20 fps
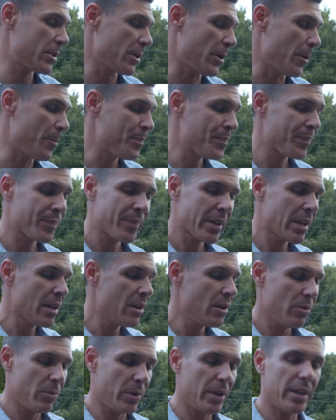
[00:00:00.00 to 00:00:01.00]
So
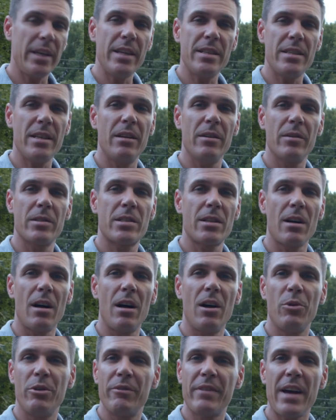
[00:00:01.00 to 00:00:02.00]
really easy to
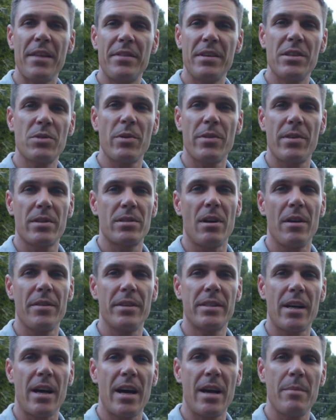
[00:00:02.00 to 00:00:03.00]
install. We've got these with us all
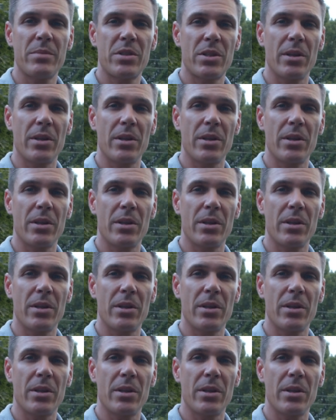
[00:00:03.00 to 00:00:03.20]
the time.